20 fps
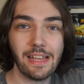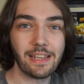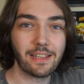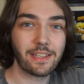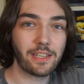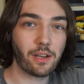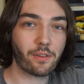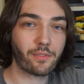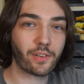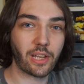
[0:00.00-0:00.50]

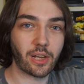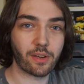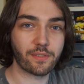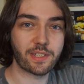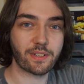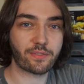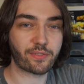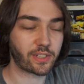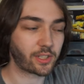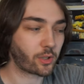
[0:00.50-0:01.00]
you have a lot of
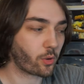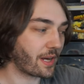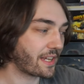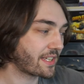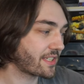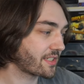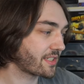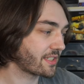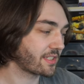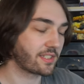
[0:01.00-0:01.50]
different
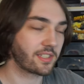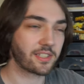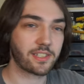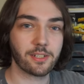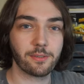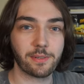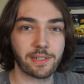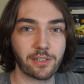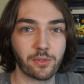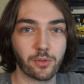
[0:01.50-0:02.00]
quests to
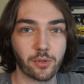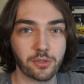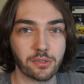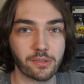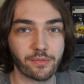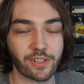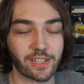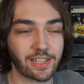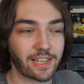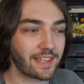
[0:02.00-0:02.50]
do in Order
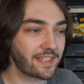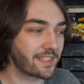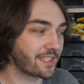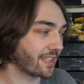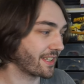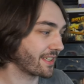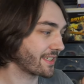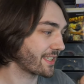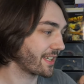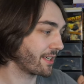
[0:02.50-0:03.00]
of
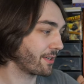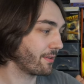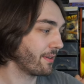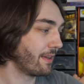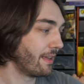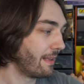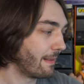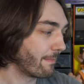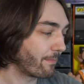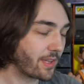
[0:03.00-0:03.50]
Ecclesia, so
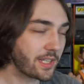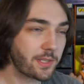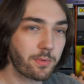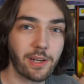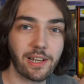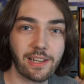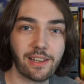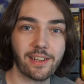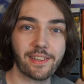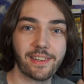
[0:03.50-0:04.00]
that's
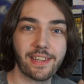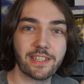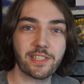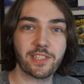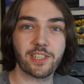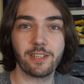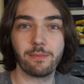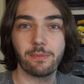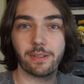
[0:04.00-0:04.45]
why I like these two.